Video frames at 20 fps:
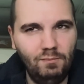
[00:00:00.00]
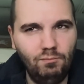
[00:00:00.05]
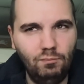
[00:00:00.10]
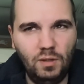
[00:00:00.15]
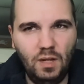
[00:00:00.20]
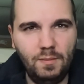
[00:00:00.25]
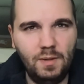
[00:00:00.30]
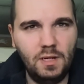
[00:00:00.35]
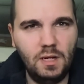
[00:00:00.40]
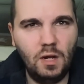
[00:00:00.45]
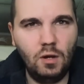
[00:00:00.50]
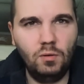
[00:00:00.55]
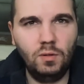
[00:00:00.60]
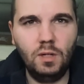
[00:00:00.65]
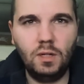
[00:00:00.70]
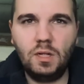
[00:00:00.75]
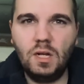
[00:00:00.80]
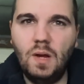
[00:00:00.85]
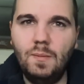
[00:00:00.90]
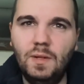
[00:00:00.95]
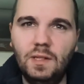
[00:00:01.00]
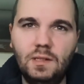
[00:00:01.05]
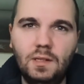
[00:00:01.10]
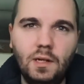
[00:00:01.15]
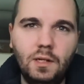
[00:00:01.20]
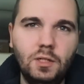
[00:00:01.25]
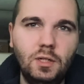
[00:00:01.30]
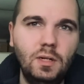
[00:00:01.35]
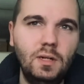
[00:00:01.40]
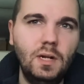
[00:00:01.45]
Let me know in the comment
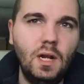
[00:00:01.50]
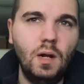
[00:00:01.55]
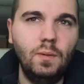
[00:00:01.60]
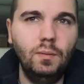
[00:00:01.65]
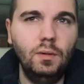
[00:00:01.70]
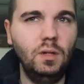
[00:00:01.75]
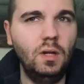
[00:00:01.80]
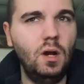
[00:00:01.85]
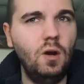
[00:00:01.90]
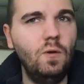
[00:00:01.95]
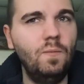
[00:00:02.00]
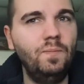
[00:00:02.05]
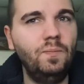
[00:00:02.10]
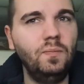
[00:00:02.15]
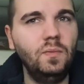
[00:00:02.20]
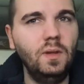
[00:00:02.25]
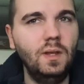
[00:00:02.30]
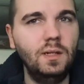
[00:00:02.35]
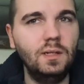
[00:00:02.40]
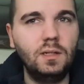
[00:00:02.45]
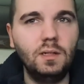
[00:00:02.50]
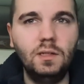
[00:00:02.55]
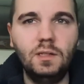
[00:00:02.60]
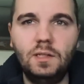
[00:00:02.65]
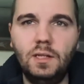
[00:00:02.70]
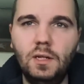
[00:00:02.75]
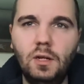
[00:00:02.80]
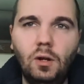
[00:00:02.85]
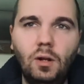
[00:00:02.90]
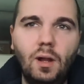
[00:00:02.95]
section down below, and
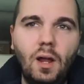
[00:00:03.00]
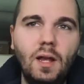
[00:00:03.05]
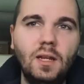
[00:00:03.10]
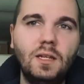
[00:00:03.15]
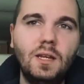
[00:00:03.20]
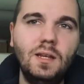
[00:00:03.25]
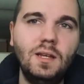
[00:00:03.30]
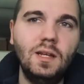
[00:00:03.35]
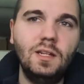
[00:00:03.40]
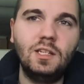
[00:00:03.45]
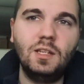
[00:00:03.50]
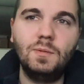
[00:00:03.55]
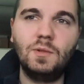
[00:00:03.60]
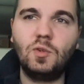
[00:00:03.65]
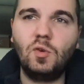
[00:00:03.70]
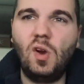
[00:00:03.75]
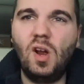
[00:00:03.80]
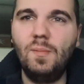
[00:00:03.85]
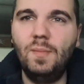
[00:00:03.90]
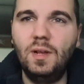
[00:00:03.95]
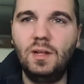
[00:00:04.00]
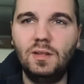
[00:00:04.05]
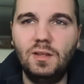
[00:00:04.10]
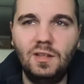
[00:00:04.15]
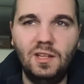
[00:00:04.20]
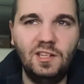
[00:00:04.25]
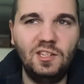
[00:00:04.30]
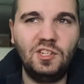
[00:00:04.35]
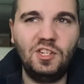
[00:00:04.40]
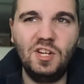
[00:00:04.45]
consider liking and subscribing to
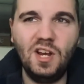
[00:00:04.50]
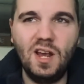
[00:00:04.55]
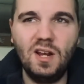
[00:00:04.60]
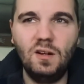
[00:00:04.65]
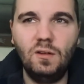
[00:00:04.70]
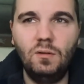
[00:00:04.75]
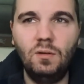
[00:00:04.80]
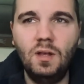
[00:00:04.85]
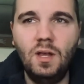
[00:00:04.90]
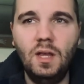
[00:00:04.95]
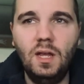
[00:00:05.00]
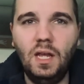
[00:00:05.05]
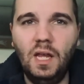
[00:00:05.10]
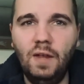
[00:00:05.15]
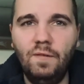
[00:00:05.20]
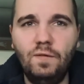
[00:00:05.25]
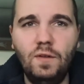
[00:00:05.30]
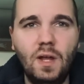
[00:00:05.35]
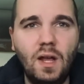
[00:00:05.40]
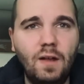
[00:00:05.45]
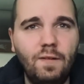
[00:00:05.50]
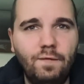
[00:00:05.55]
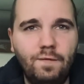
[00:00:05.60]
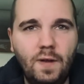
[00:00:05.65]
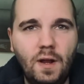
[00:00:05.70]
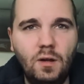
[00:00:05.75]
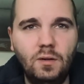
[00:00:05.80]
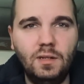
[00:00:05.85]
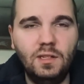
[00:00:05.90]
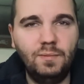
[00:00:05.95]
this channel if you have
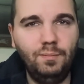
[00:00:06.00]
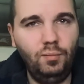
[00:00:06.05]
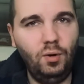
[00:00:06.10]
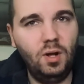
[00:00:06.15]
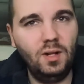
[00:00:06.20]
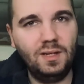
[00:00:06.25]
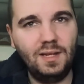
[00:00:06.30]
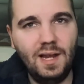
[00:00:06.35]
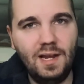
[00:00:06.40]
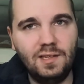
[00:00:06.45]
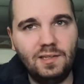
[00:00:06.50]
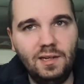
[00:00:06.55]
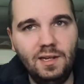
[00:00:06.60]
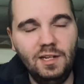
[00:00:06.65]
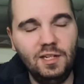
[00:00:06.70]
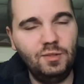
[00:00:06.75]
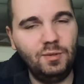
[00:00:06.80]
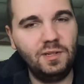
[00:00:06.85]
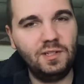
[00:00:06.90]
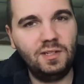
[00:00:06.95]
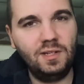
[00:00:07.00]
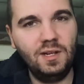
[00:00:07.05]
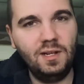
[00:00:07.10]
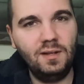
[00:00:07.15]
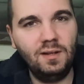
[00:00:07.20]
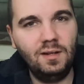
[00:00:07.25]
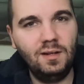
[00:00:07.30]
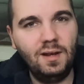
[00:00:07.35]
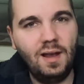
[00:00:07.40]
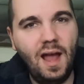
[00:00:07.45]
found this broadcast interesting
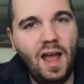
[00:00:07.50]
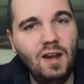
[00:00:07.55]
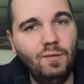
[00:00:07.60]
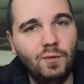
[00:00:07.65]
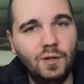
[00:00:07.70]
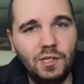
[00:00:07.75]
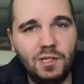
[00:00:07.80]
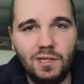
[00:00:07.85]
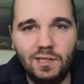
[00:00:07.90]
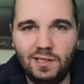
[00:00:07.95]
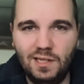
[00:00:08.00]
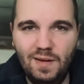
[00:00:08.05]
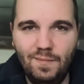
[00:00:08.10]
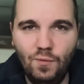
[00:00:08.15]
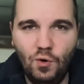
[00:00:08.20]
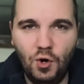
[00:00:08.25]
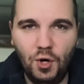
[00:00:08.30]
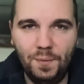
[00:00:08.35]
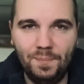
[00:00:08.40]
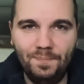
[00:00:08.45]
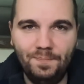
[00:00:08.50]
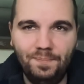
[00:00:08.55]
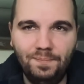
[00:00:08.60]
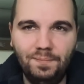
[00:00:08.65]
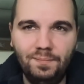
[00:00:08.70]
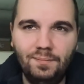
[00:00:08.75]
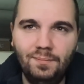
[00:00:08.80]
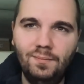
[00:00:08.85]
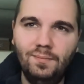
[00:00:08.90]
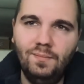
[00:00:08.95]
and wish to see more.
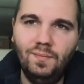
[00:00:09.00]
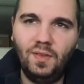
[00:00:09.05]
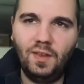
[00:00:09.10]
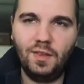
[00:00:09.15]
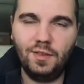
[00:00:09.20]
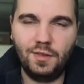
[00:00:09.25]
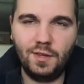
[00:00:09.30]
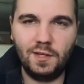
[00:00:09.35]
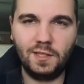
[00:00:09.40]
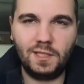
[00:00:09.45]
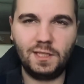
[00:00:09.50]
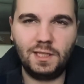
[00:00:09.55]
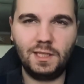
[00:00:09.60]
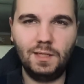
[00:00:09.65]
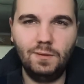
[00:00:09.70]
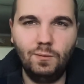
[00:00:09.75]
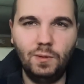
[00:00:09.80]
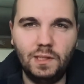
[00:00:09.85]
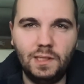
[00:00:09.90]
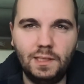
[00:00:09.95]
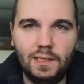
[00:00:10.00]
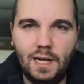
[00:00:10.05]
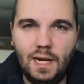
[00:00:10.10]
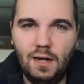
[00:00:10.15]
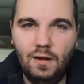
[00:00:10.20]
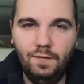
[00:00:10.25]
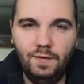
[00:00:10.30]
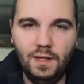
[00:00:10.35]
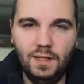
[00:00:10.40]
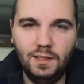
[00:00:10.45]
This was
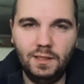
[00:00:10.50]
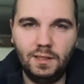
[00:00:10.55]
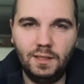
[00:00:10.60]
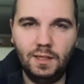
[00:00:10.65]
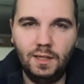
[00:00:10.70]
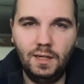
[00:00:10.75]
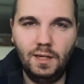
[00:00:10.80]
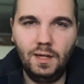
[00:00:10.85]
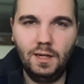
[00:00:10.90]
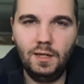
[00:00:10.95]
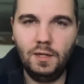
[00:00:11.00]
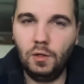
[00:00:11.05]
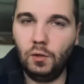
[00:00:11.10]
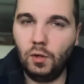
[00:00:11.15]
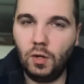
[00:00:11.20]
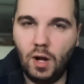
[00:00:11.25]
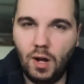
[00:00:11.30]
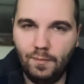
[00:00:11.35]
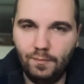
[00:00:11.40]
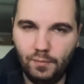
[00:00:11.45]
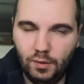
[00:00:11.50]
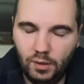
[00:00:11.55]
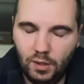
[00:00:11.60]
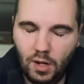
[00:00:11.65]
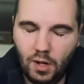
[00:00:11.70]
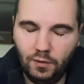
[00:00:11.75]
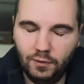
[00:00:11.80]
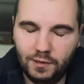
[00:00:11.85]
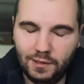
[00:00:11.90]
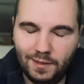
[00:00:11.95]
Sire Vince, your humble
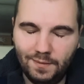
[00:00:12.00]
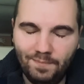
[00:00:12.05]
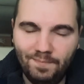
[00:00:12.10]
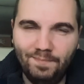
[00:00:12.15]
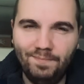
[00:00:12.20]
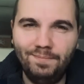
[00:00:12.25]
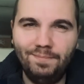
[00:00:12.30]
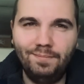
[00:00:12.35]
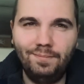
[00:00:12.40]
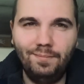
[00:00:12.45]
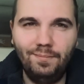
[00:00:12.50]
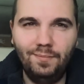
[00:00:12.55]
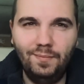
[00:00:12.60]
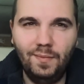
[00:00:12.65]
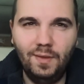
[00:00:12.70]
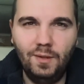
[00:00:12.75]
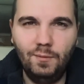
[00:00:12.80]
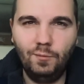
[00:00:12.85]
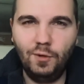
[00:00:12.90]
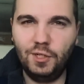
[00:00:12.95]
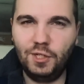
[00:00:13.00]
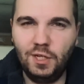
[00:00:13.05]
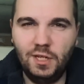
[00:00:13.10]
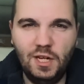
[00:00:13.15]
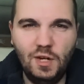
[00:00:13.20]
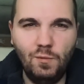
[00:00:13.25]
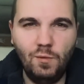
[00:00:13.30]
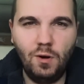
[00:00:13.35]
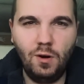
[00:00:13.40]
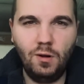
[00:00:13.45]
host, wishing
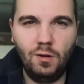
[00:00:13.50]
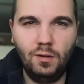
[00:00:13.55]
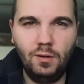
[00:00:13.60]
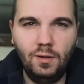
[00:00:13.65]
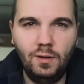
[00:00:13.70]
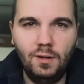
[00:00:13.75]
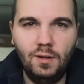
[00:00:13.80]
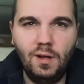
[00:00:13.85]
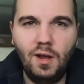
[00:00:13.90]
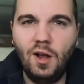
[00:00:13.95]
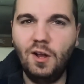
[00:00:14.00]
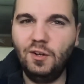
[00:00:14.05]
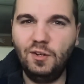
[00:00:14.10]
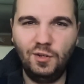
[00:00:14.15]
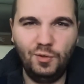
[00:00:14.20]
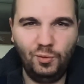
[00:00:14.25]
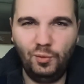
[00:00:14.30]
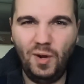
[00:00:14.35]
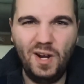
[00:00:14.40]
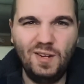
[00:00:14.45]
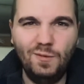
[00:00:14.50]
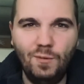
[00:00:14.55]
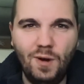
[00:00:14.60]
you all a great